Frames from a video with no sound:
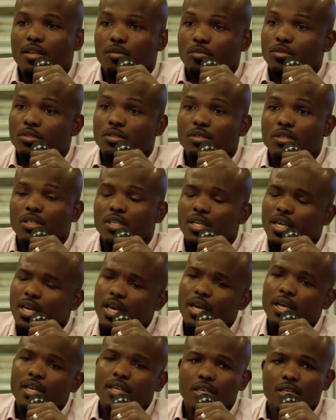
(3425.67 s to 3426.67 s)
I am like,
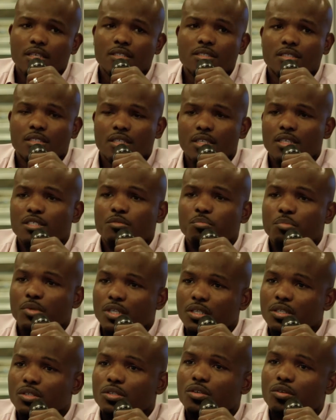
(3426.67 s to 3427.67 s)
"Yeah, it is, it is,
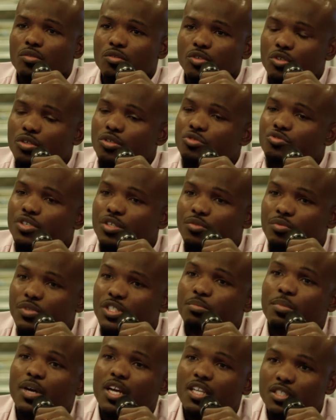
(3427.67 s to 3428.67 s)
but you know, you can drink
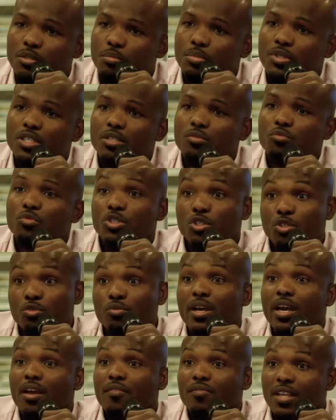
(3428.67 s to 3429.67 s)
responsibly when
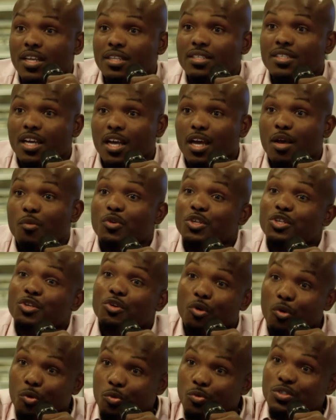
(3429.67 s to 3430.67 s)
you have that time when
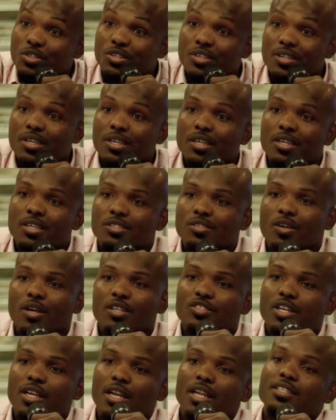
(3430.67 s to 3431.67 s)
you're older." So I
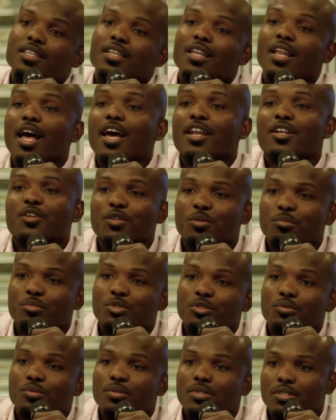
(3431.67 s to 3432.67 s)
try not to lie to them
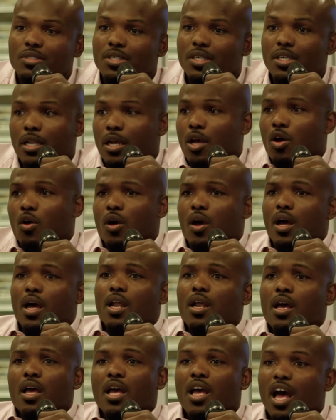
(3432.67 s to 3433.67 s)
too and say, "Oh,
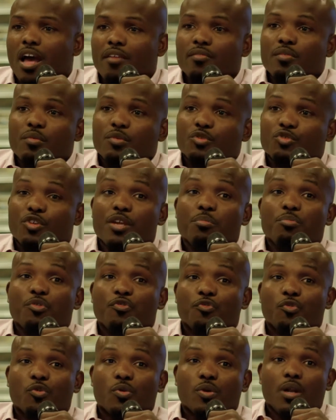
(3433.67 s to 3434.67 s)
I, have never drank
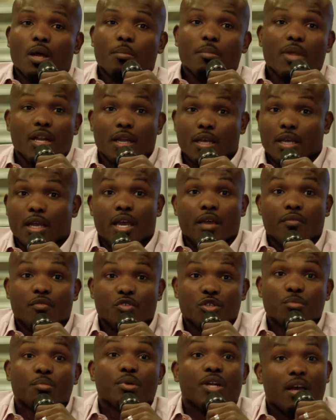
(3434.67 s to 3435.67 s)
before. I'm not like a heavy
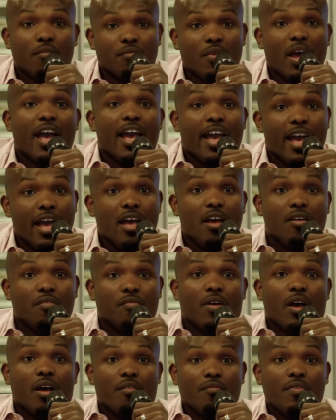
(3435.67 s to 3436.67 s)
drinker, but I've, I
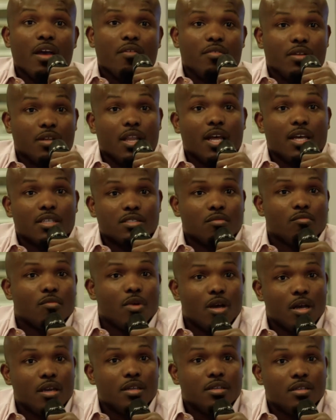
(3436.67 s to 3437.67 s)
have. I've had a glass of
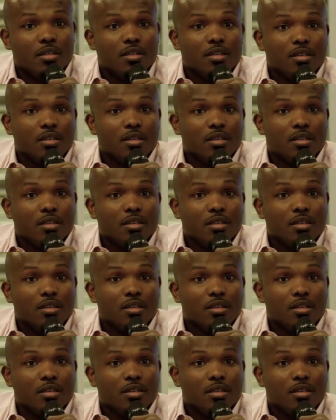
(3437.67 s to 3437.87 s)
wine.